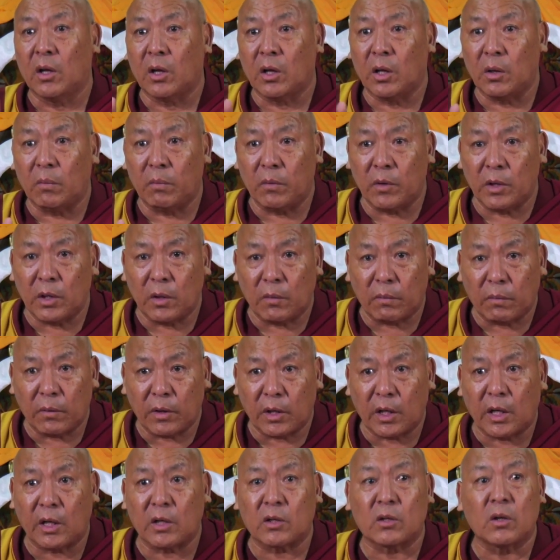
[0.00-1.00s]
even if we
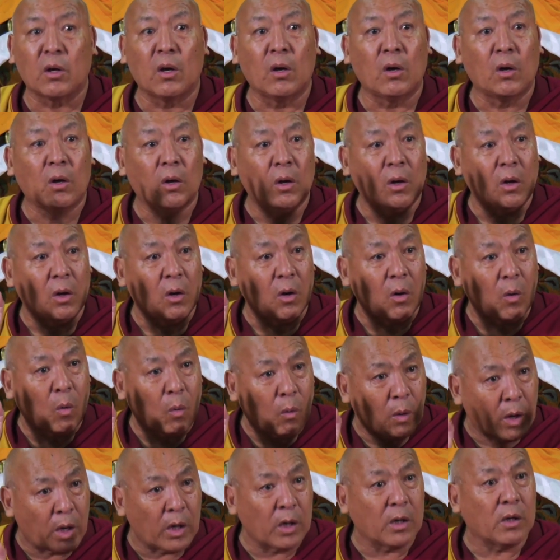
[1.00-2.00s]
get
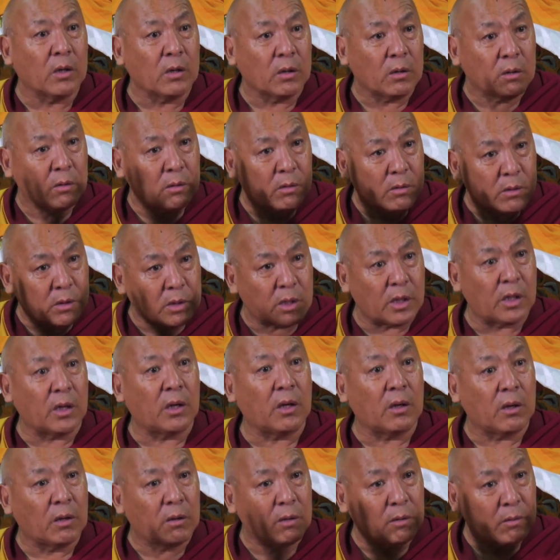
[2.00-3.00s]
one
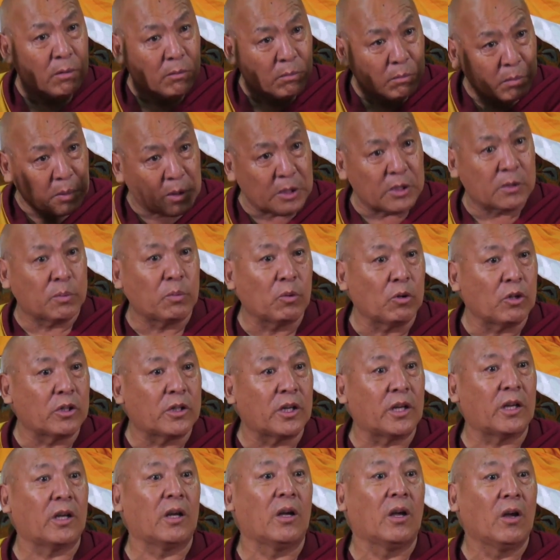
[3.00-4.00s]
day peaceful
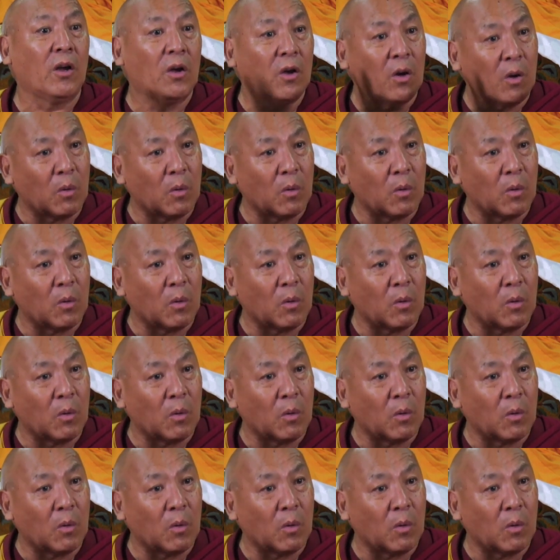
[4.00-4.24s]
day,